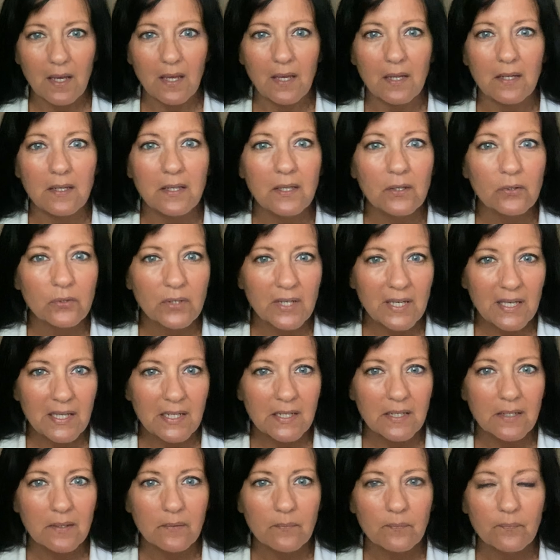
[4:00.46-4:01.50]
and Neil
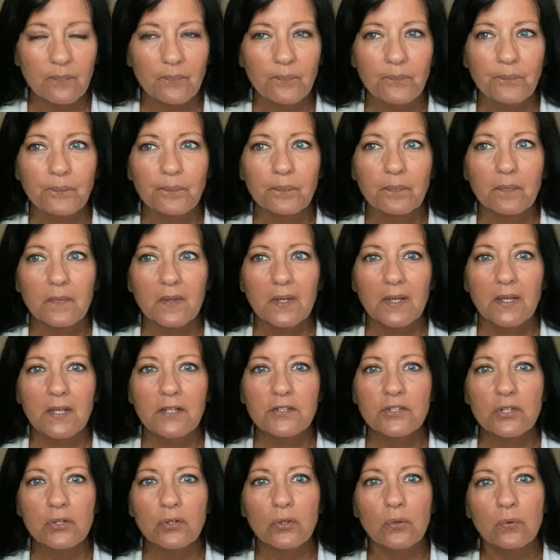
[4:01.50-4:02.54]
Keenan.
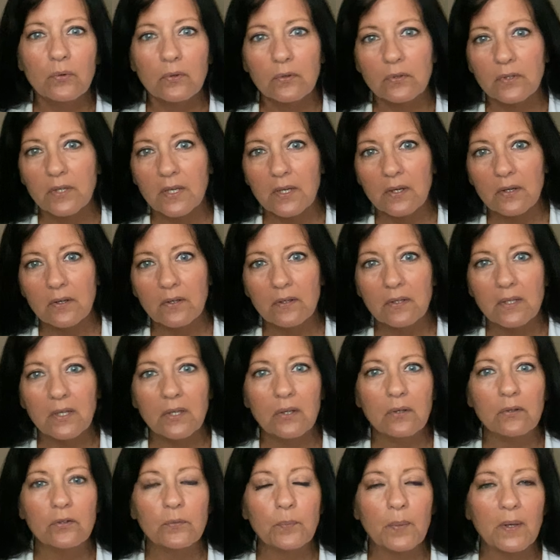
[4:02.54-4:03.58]
He's a local here. He
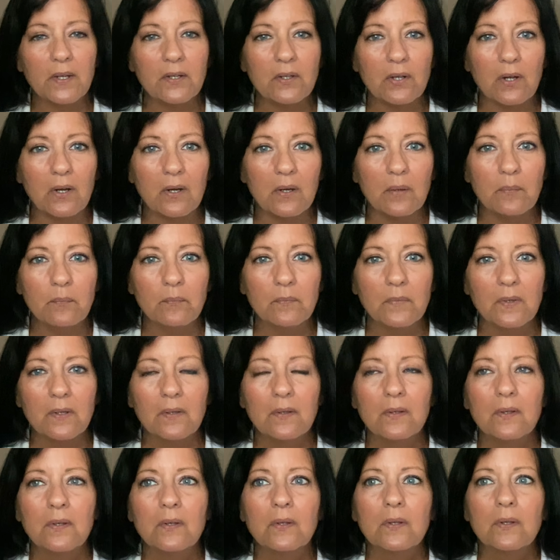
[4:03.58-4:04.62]
goes by Tom
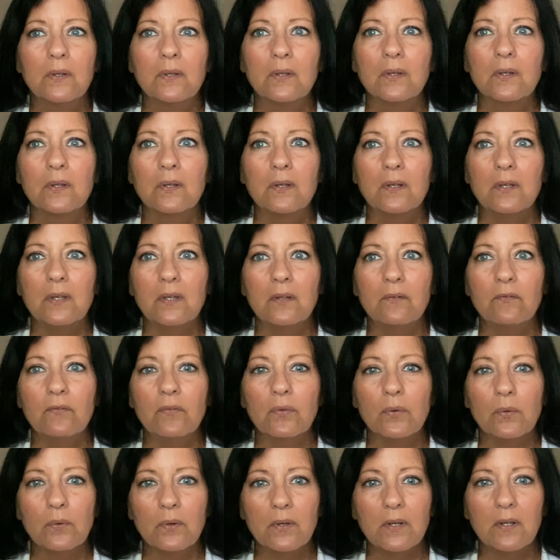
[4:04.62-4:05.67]
in
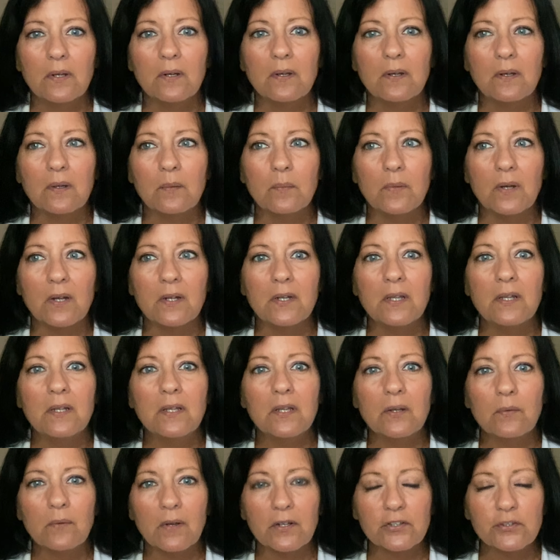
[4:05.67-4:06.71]
Florida on
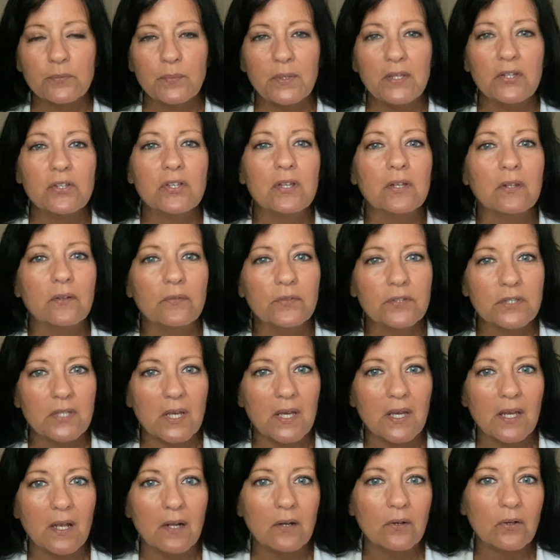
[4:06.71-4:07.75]
Indian Rocks Beach. He loves to
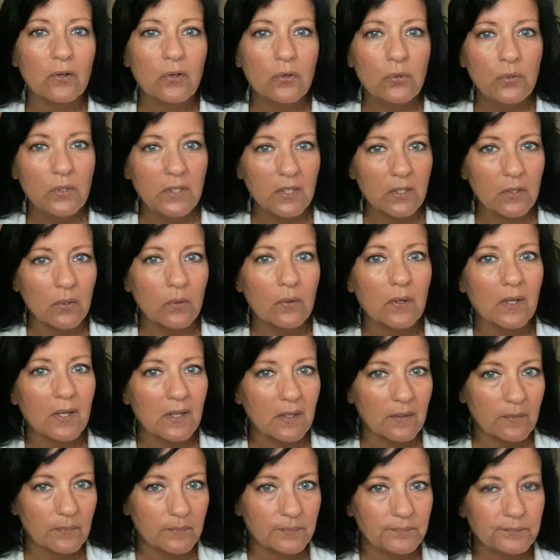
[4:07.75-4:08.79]
hang out at Kooky Coconut